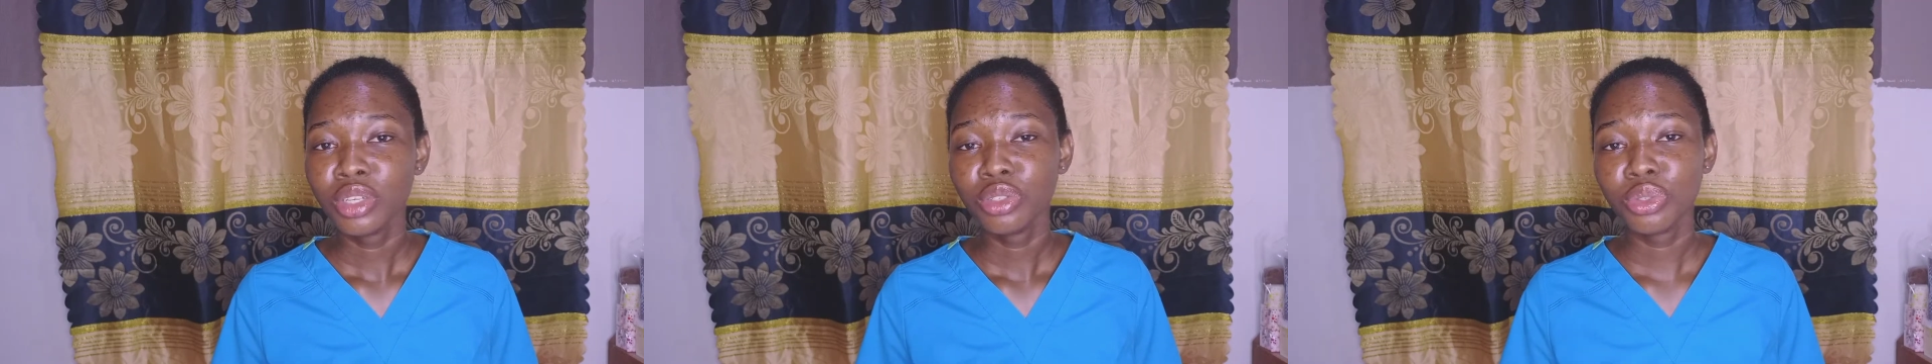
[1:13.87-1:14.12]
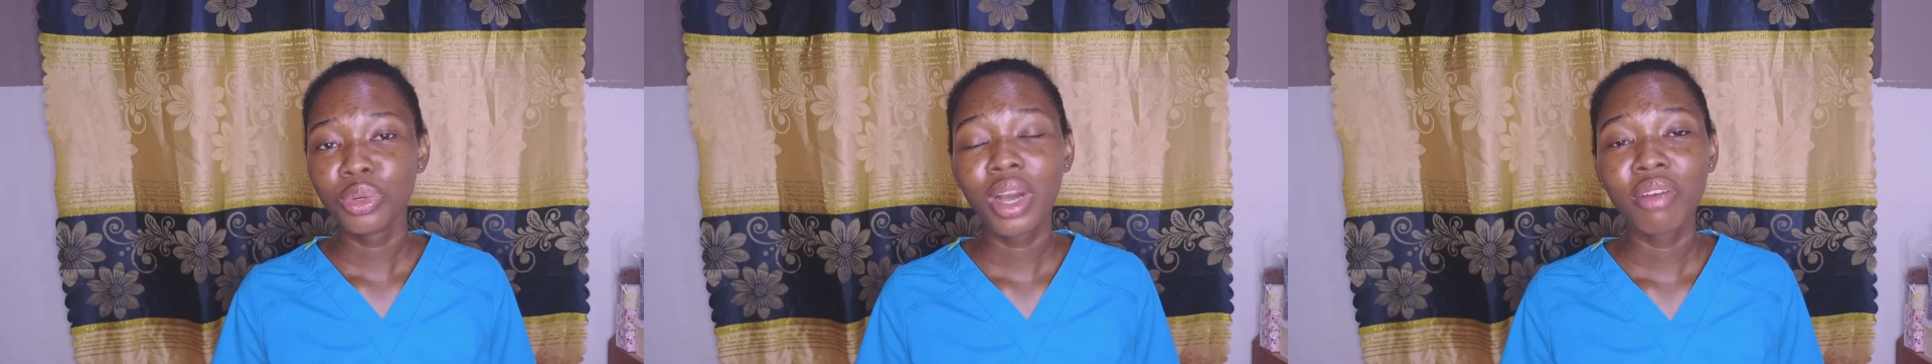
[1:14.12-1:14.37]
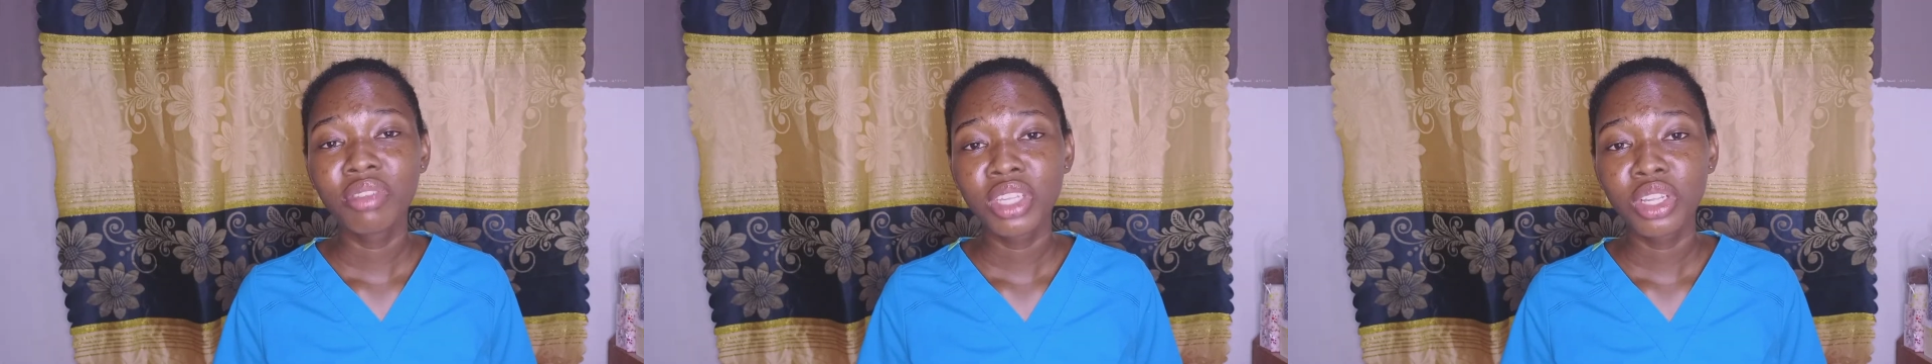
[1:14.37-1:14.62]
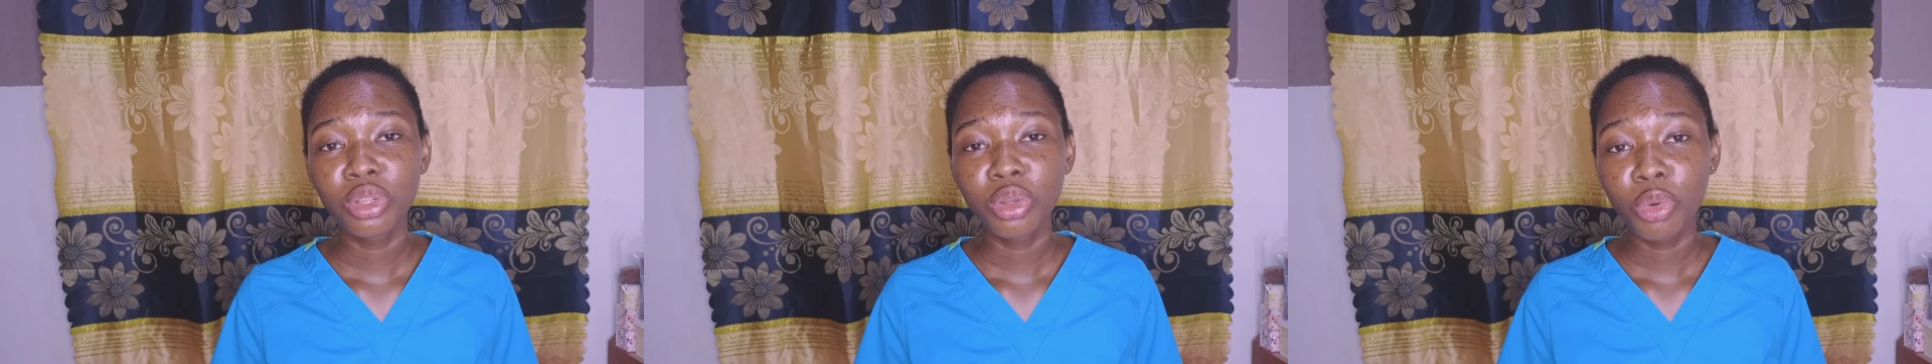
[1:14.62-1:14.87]
you having
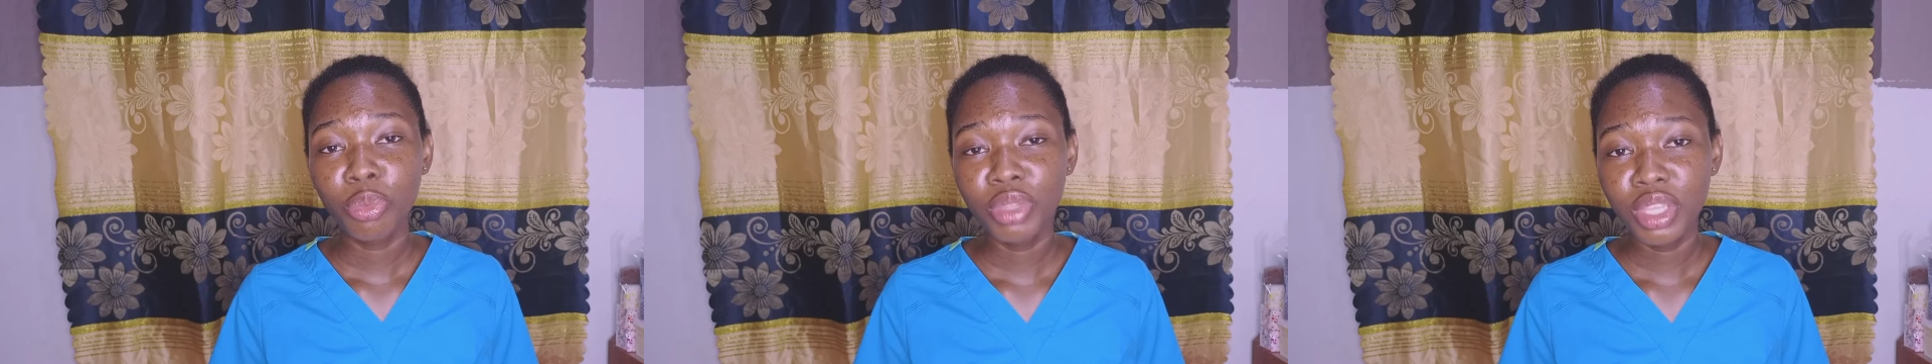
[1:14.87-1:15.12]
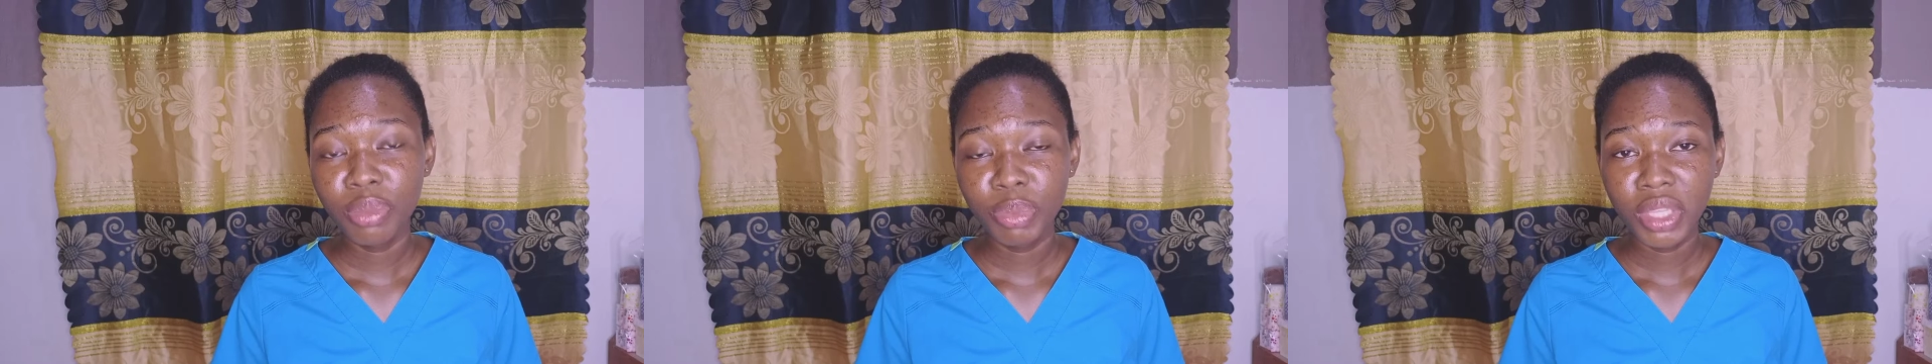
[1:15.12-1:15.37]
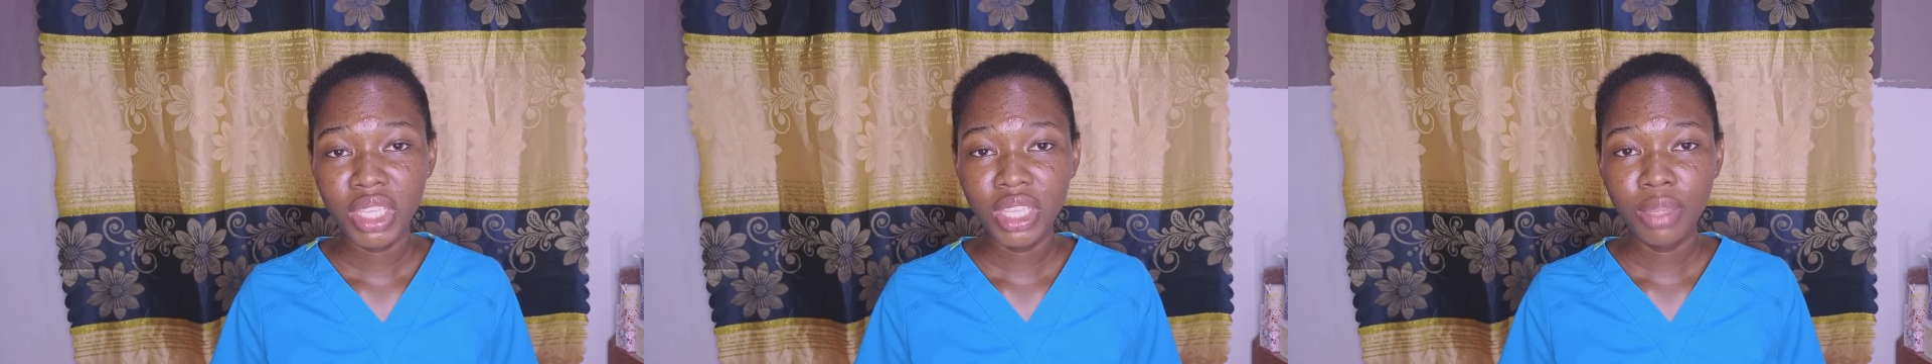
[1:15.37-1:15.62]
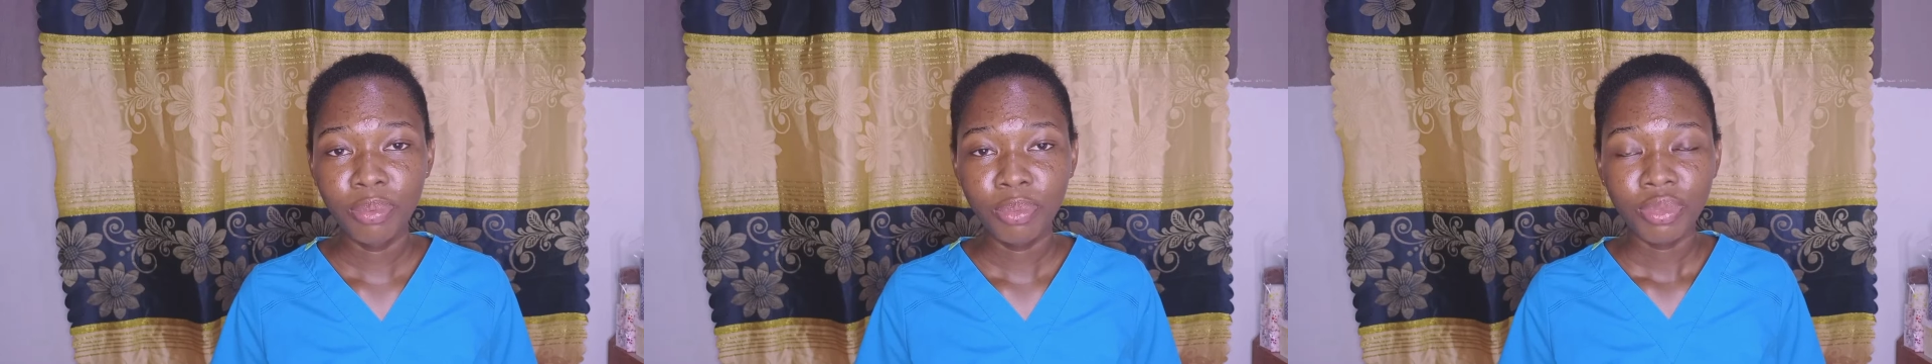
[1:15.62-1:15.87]
a low BP.